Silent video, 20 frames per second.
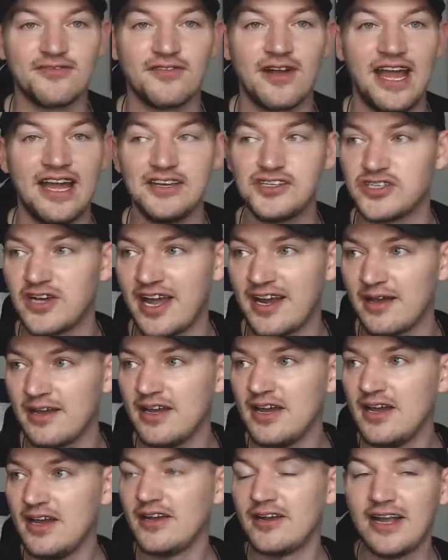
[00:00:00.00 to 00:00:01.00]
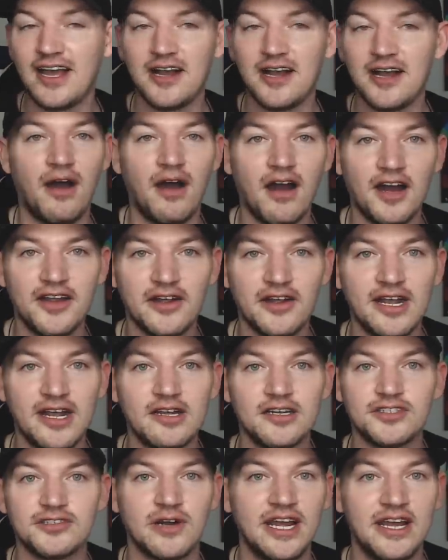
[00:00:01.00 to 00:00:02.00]
friends, you're at a, you're at a bar, you're
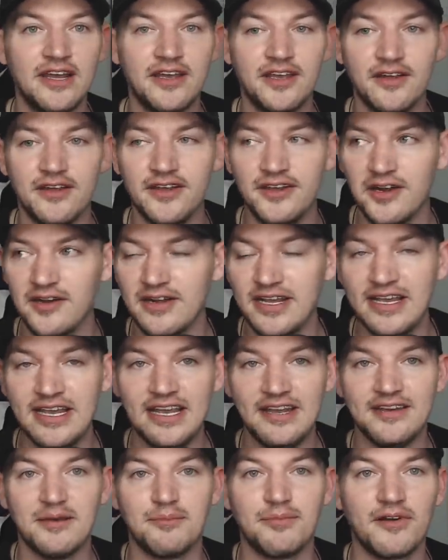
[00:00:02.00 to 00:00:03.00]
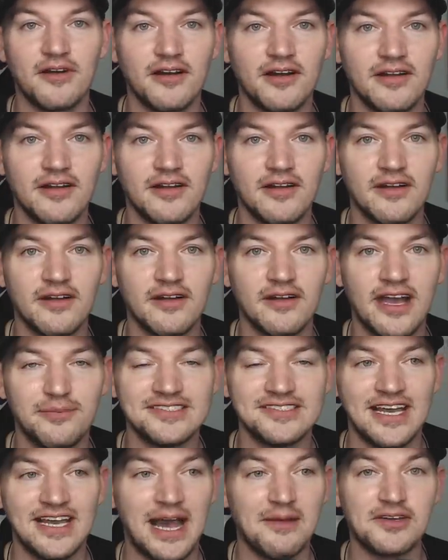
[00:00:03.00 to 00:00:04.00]
getting drink, you're, you're eating a burger.
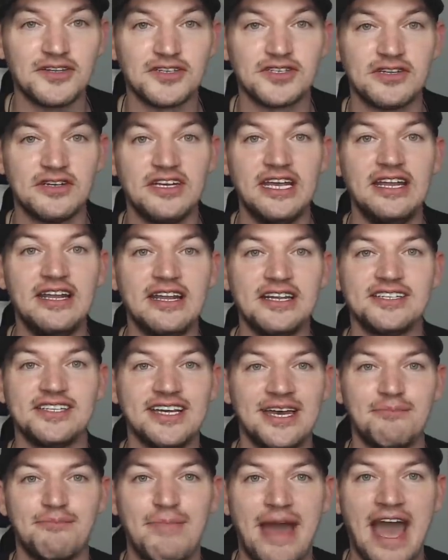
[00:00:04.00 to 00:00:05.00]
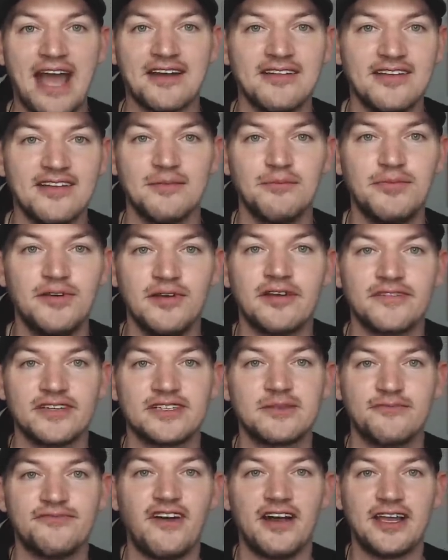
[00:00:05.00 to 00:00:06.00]
I just needed to get back to the computer
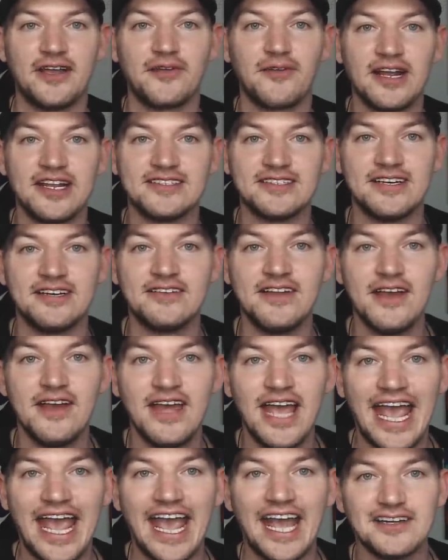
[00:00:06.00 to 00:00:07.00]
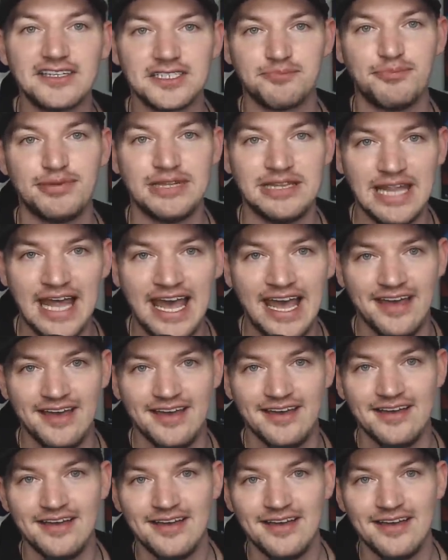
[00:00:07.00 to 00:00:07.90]
for some fucking reason and just play.